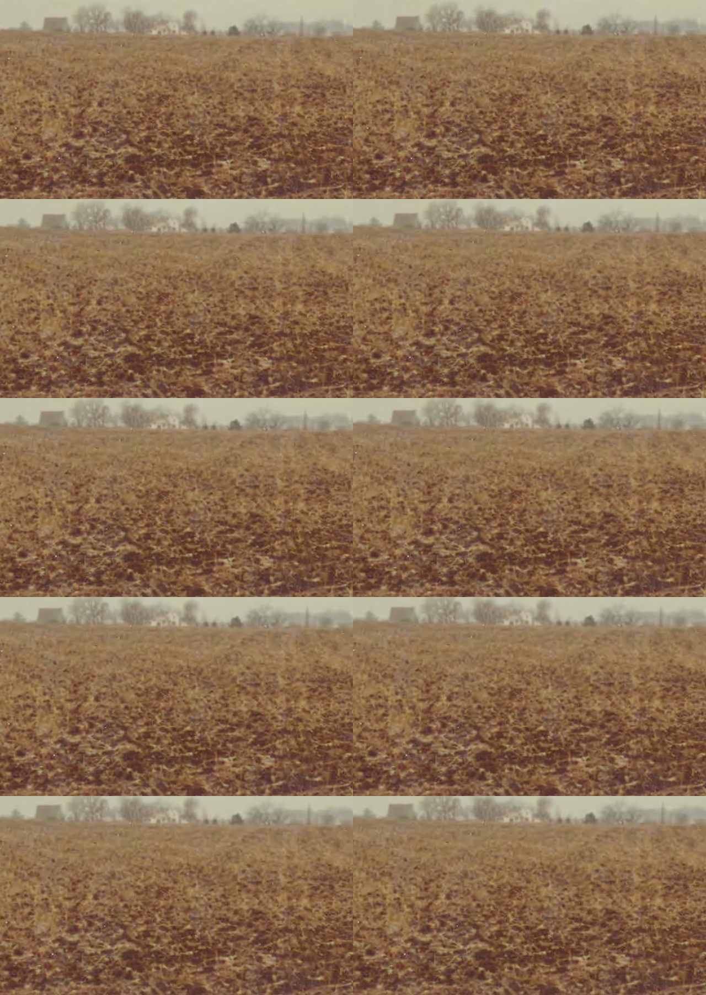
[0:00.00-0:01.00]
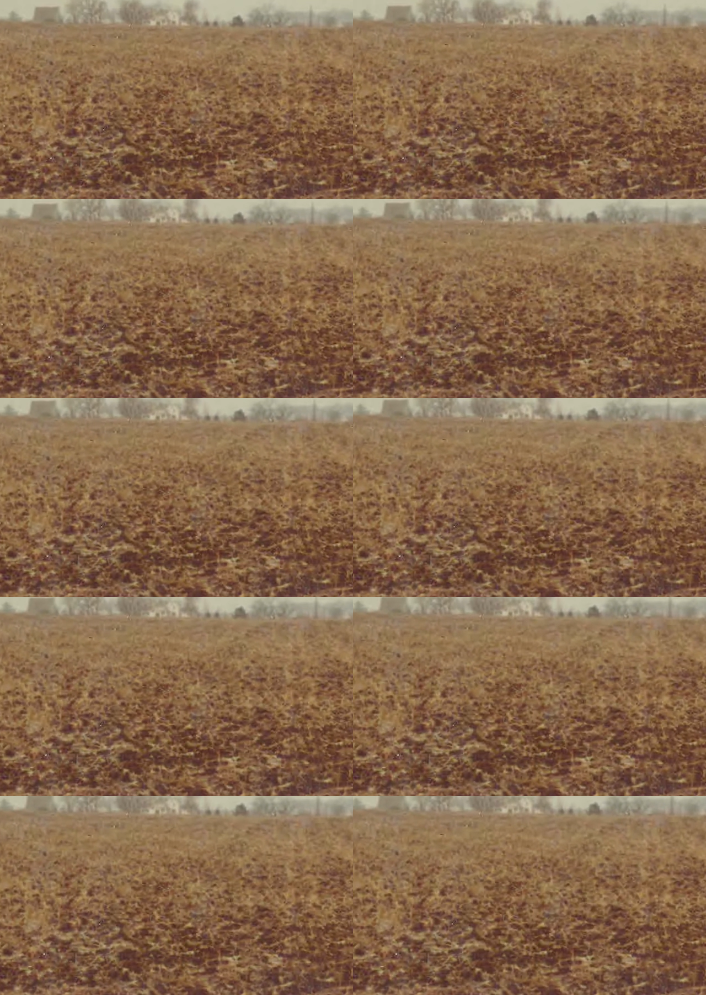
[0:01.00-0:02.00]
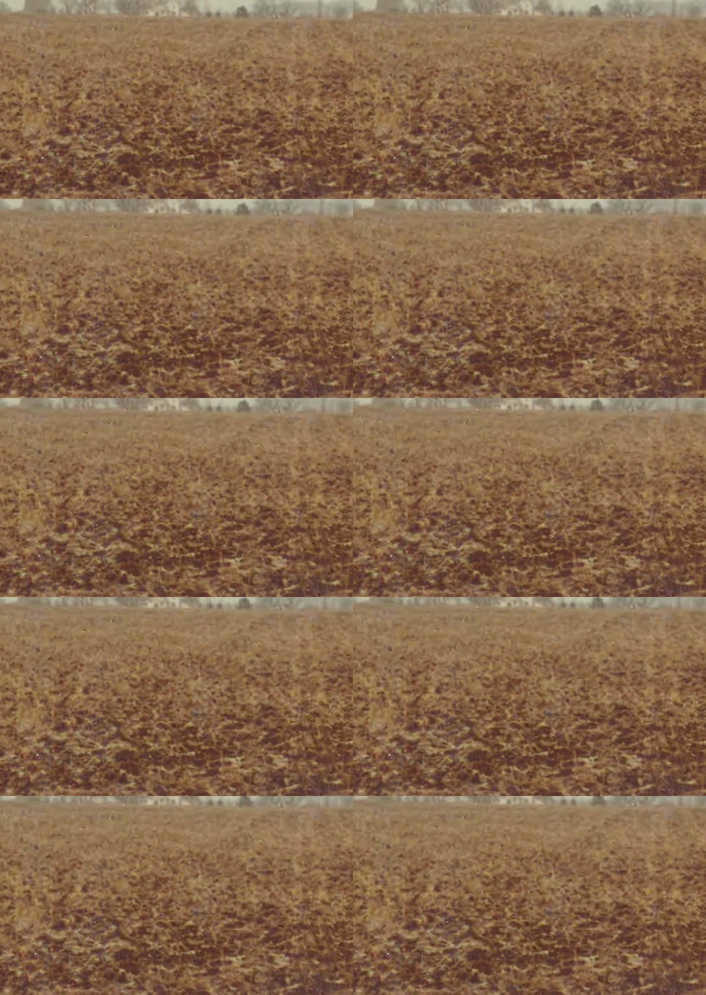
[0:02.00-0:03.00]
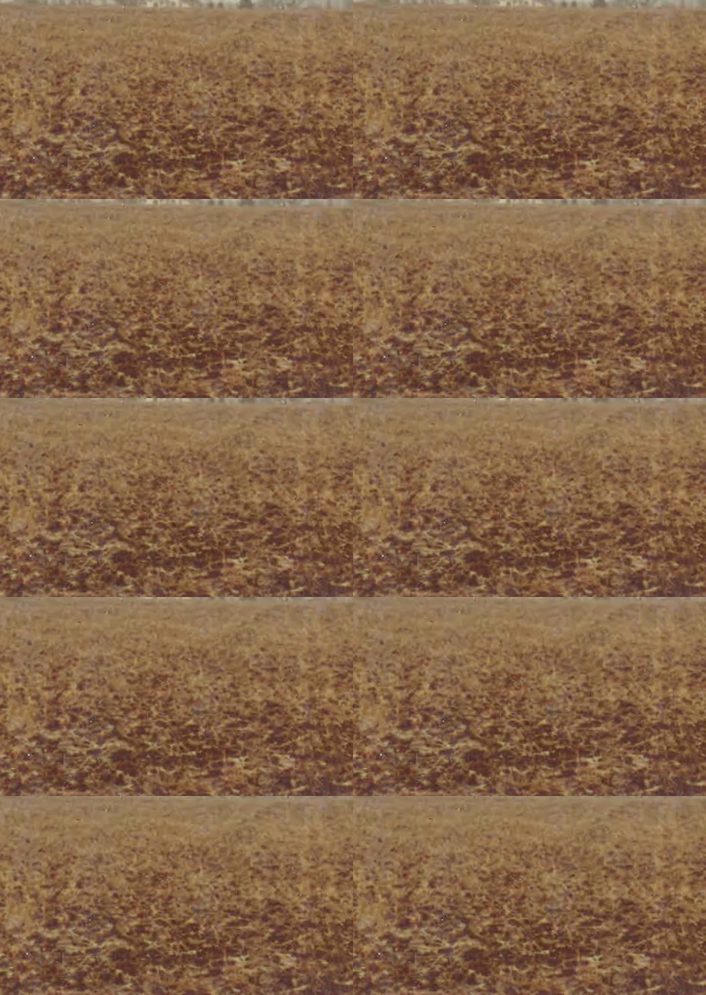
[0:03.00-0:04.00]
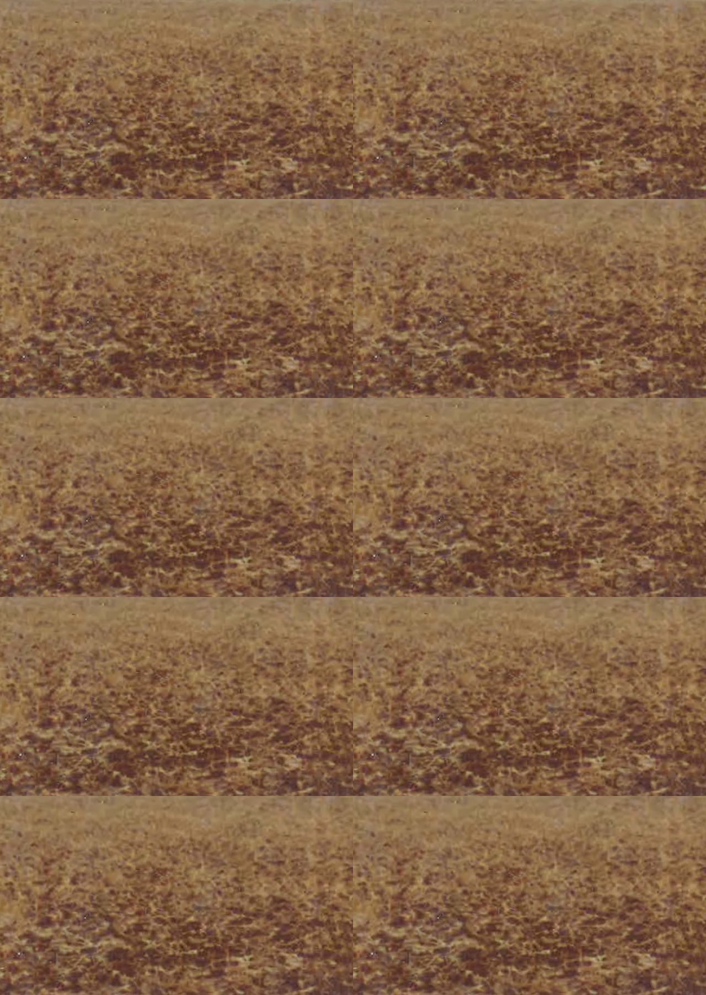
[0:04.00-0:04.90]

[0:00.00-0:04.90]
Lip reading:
Nobody's mouth can be seen.